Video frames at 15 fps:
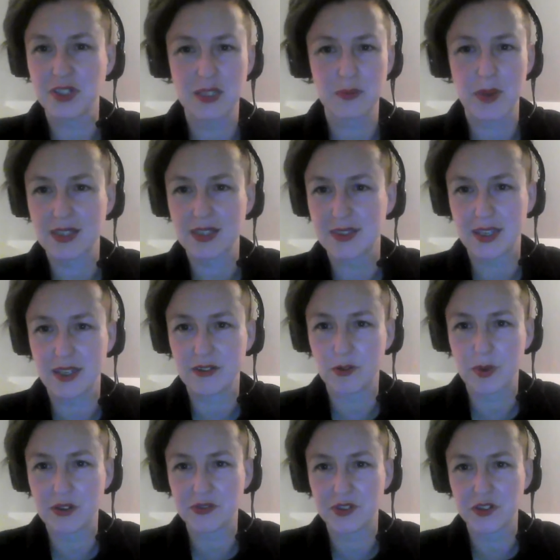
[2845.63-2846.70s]
And it's better to hear
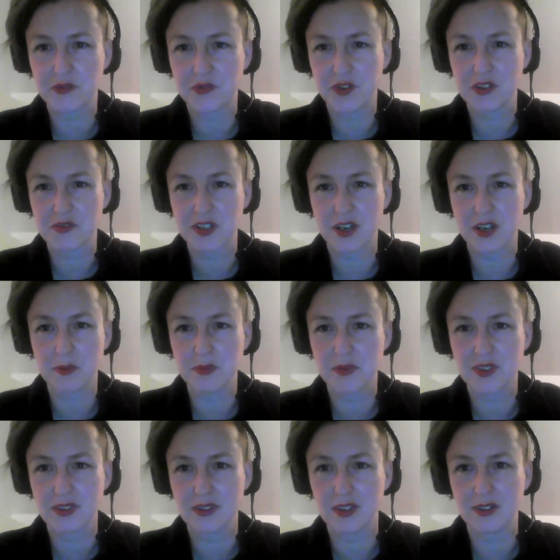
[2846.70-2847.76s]
about a fund 5
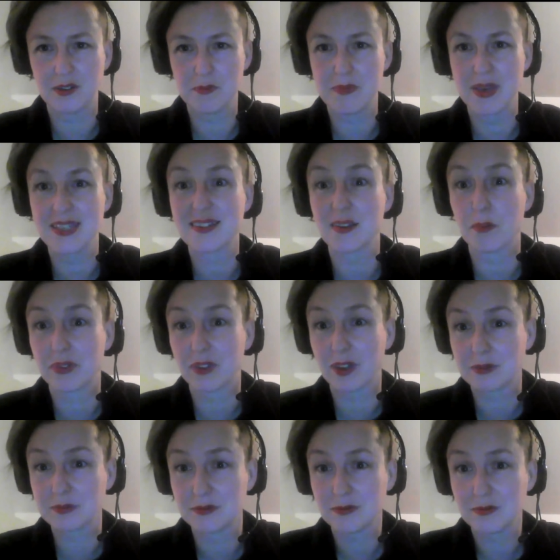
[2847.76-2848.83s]
times than miss
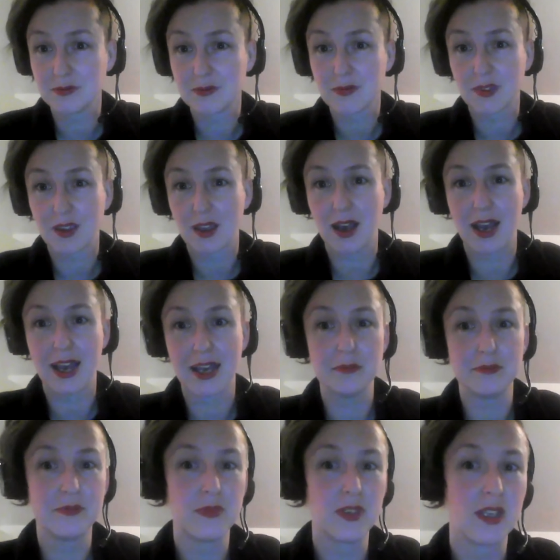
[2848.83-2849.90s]
something.
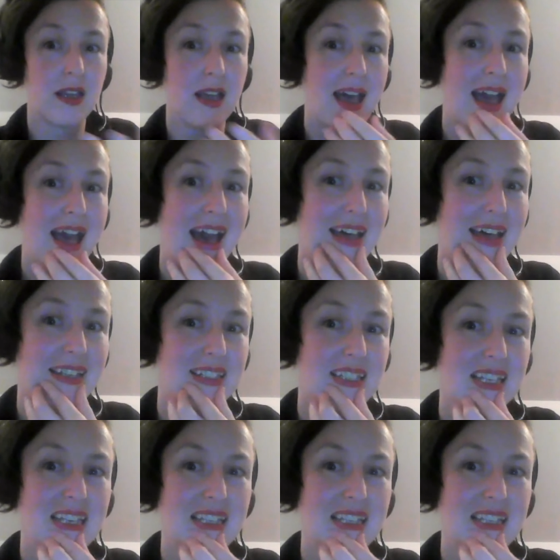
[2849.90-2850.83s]
And